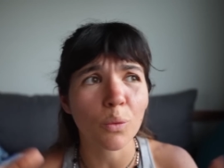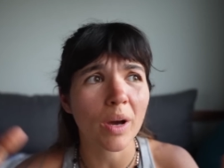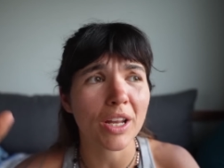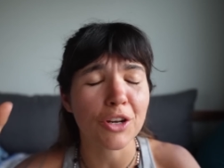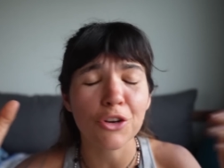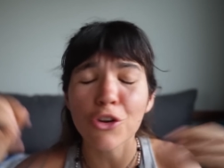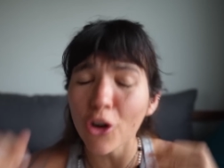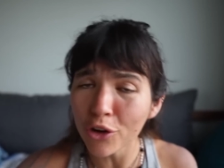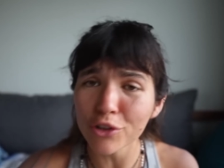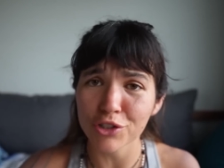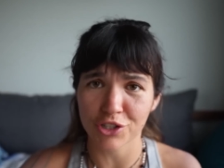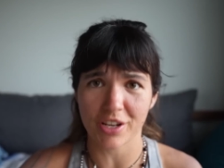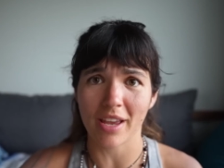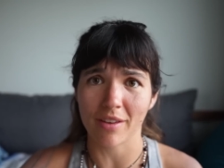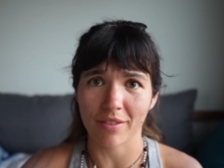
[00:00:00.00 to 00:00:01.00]
where no
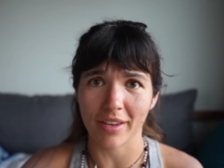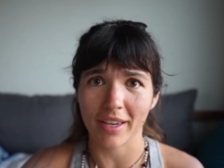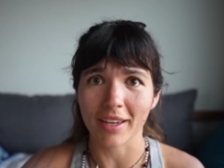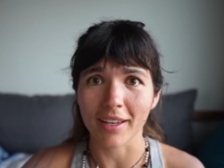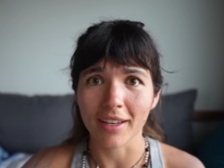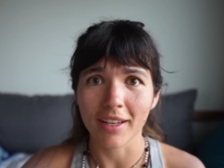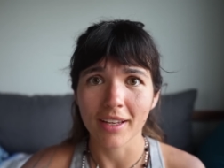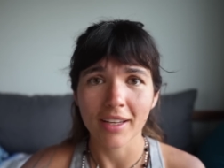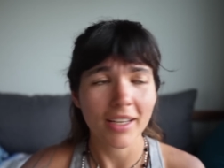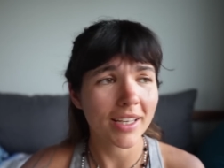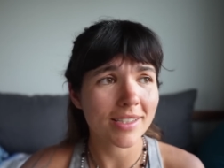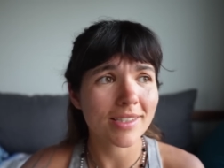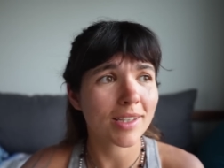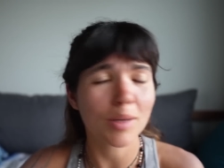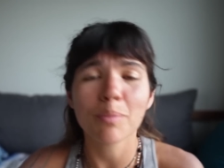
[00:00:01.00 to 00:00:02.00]
shaving
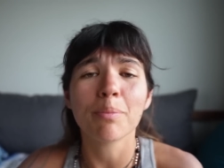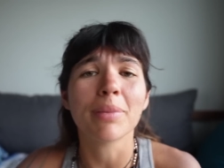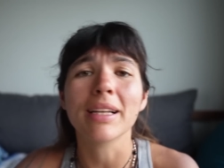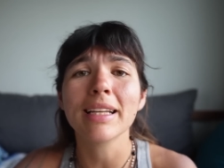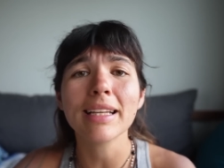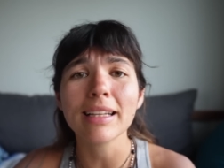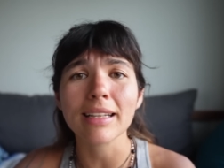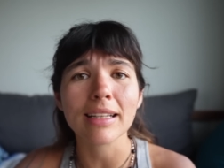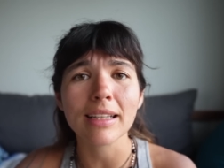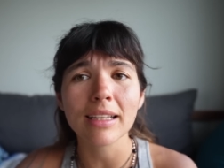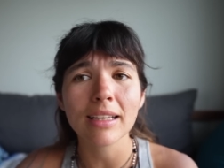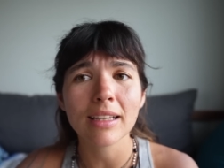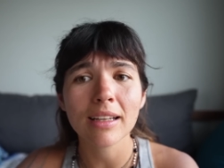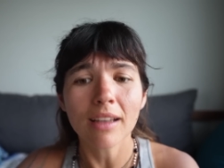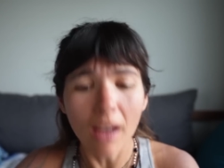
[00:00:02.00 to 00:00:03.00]
is
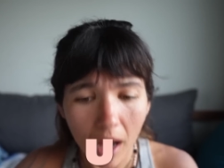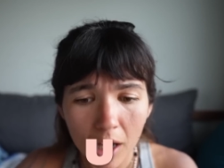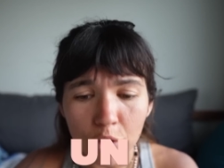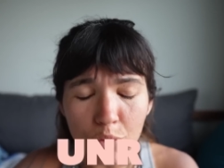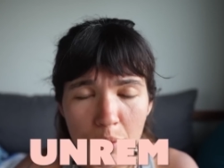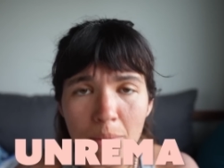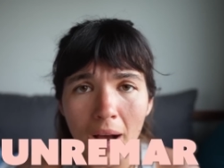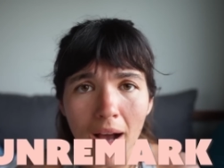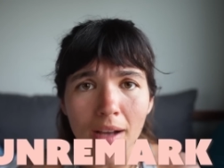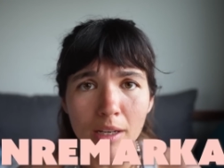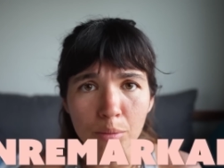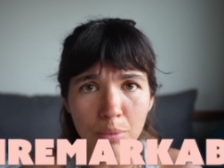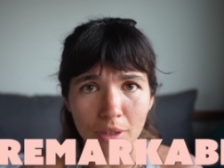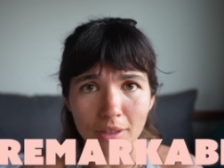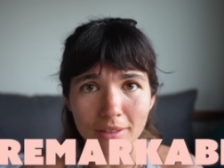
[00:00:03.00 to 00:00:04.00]
completely
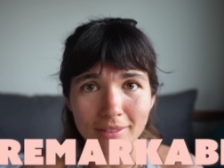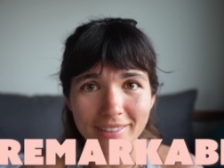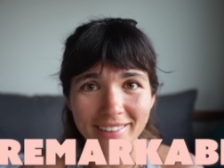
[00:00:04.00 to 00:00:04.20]
unremarkable,